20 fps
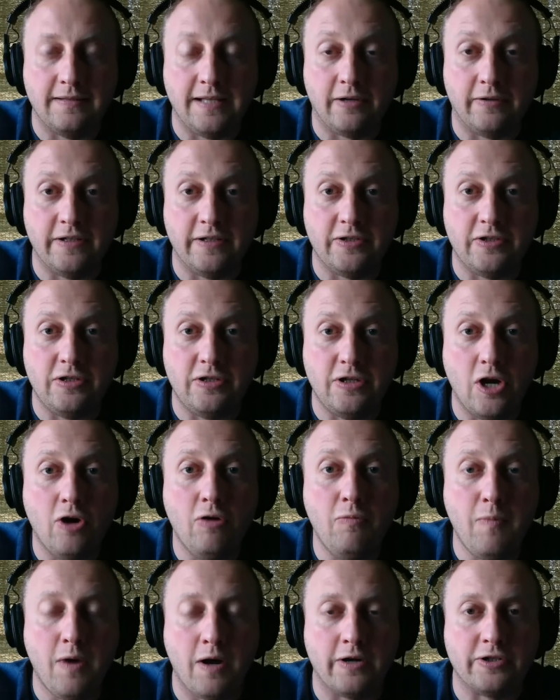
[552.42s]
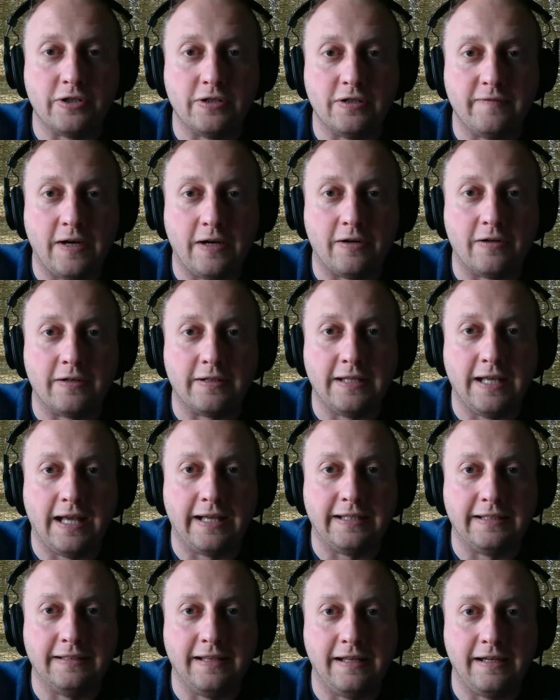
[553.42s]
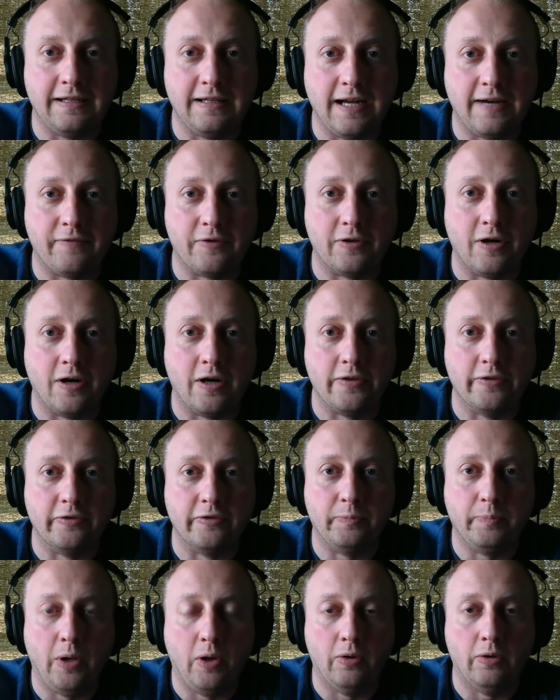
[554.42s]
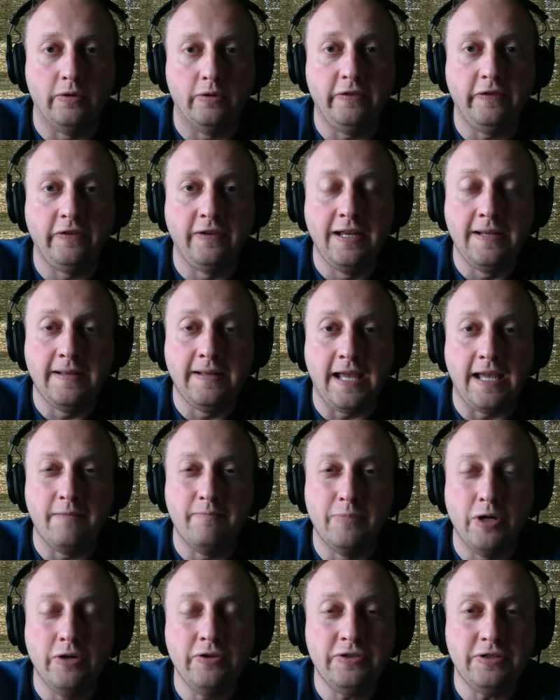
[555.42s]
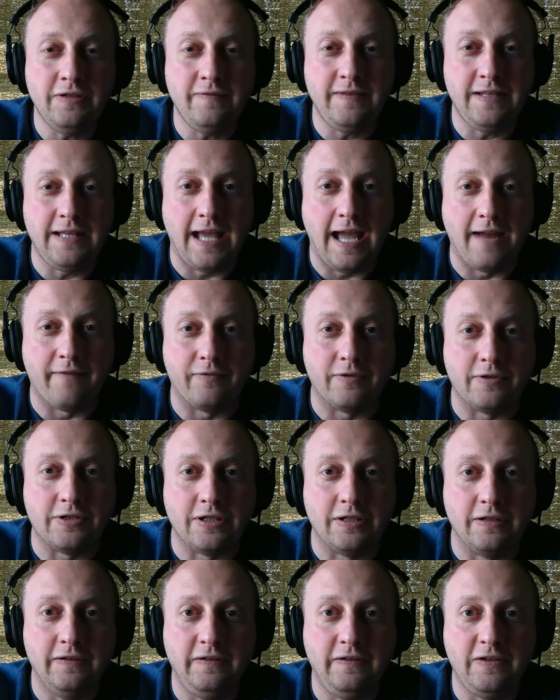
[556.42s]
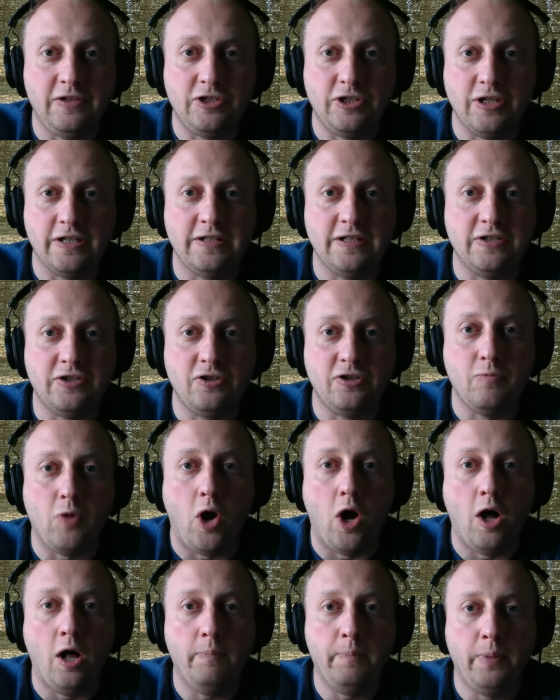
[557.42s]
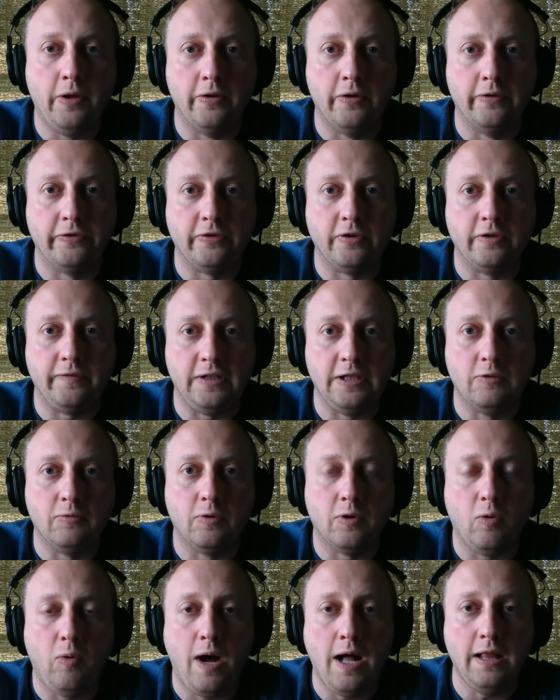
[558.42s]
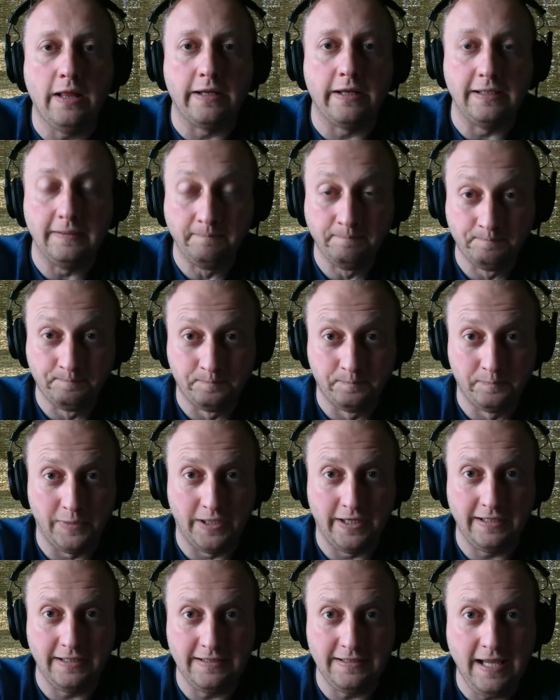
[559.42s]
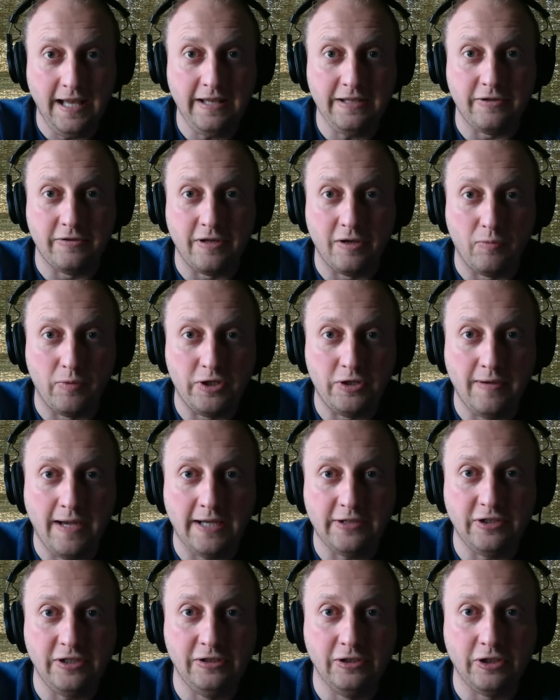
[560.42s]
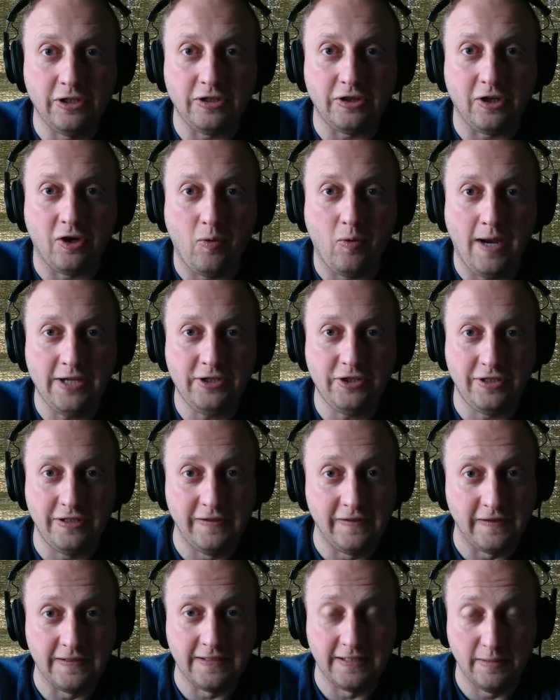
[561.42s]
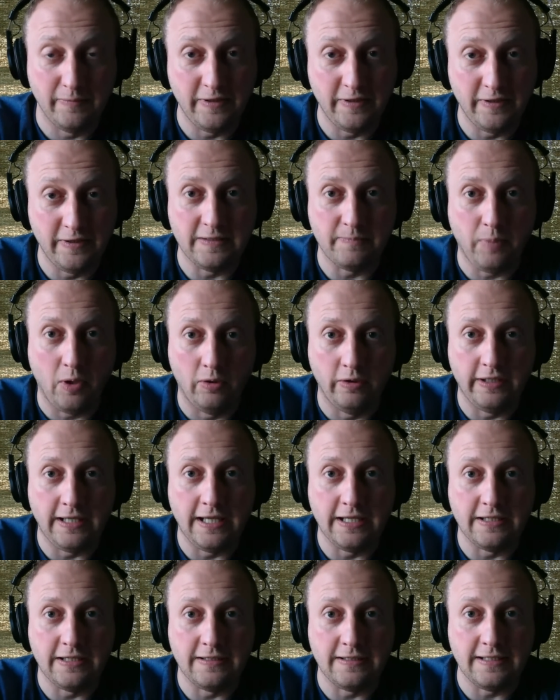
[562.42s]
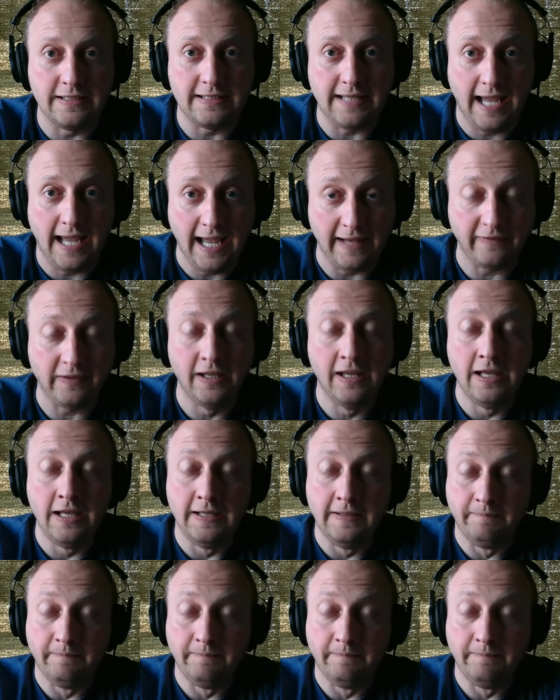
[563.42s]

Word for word: there is no margin of error calculated ever on those polls. And most of the averages just assume all polls are of equal quality. But I can tell you that when you actually look at the questions that some of these polling agencies ask,